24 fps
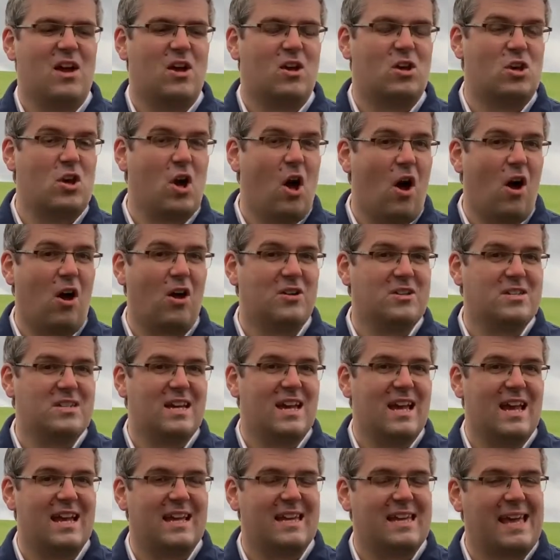God
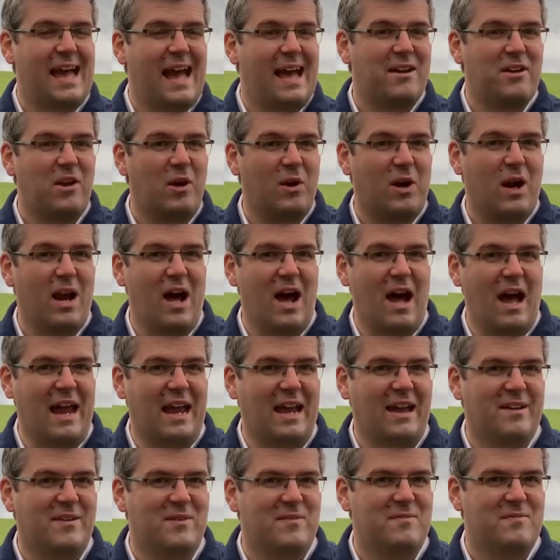cannot lie.
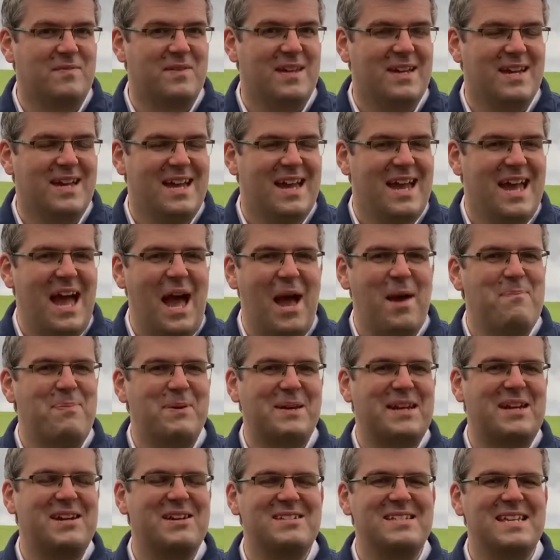And
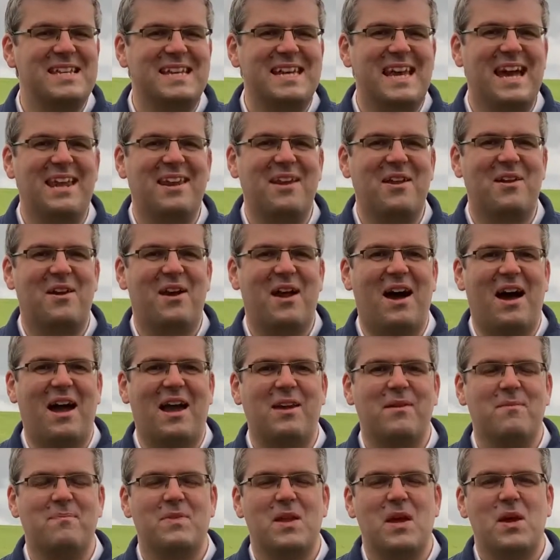because he cannot
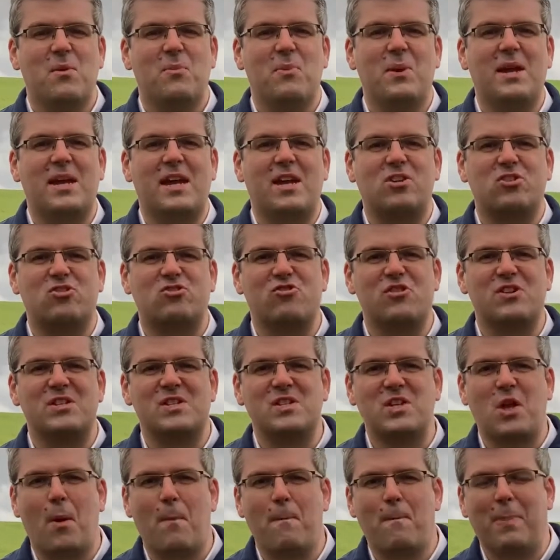lie, we can
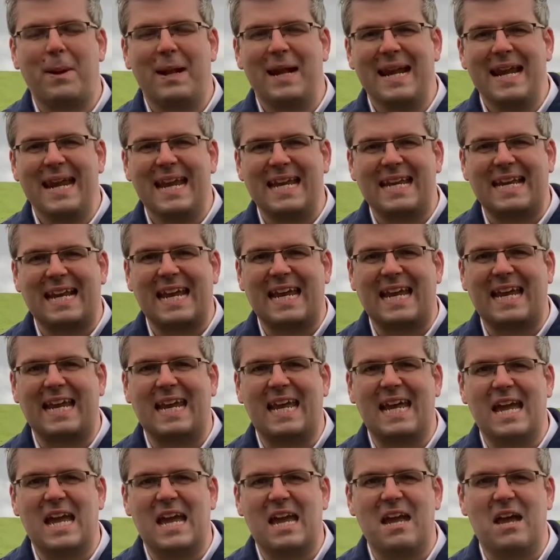trust completely
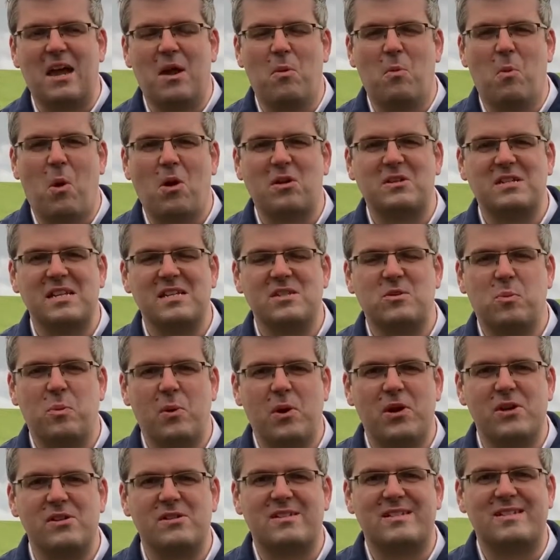in what his
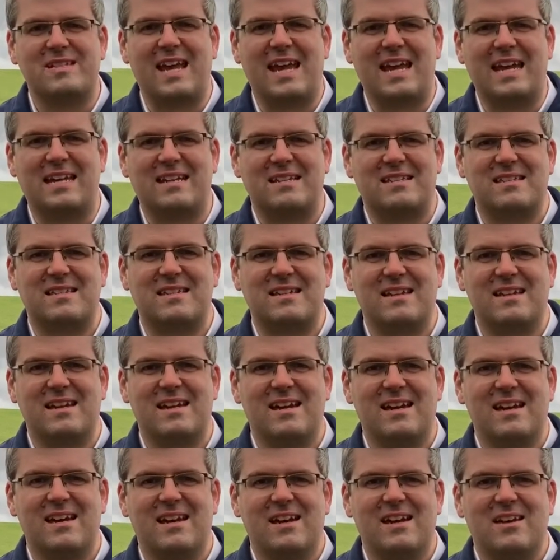word says.
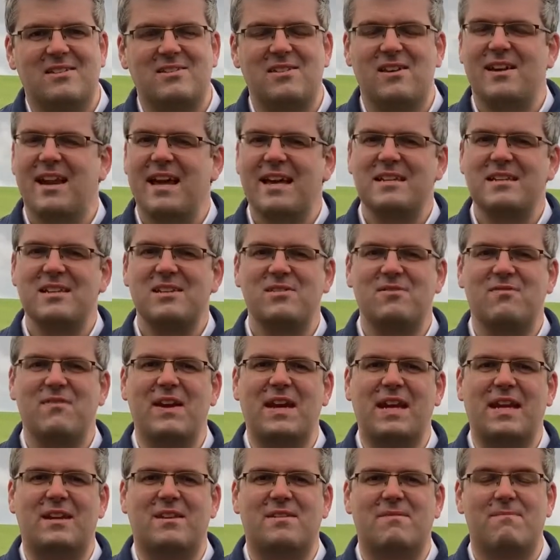So let us
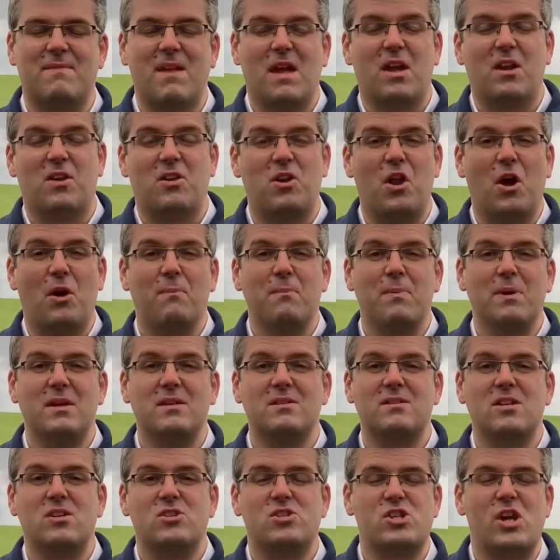read Numbers
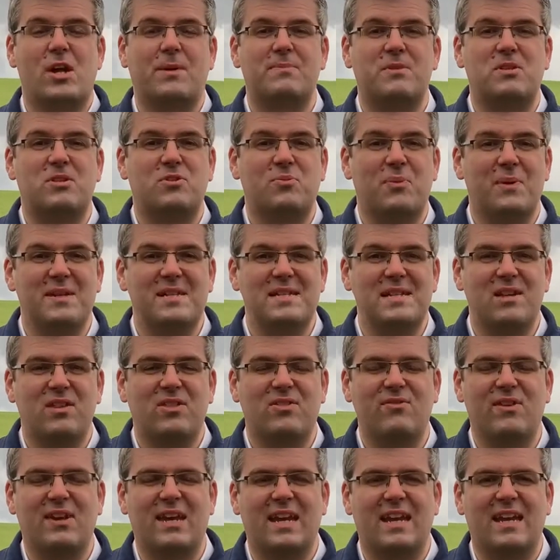chapter
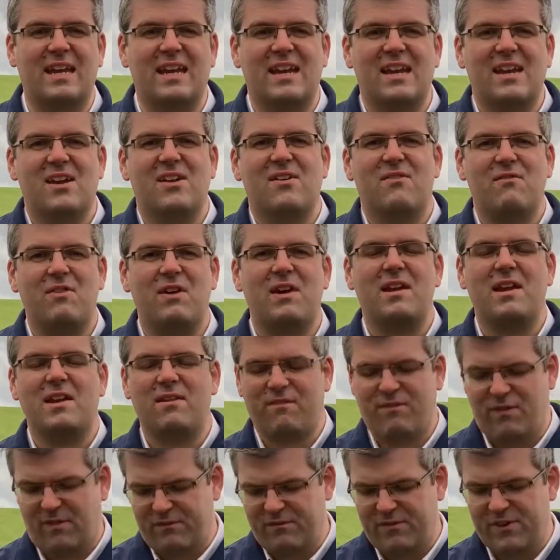23, reading
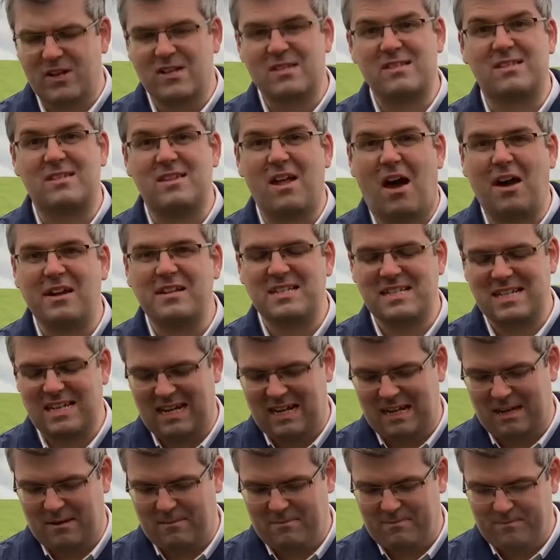from verse 19.